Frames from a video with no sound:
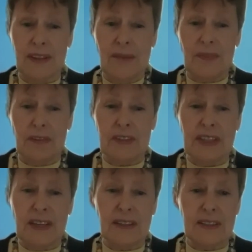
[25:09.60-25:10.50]
of the
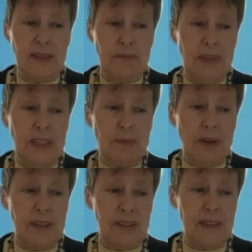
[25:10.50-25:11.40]
delegates in peace
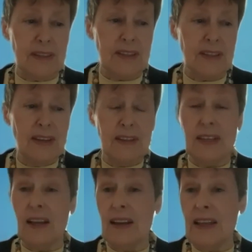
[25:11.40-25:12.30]
processes
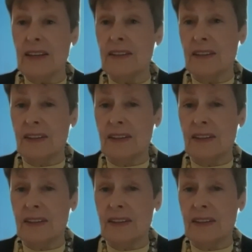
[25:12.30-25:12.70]
that are led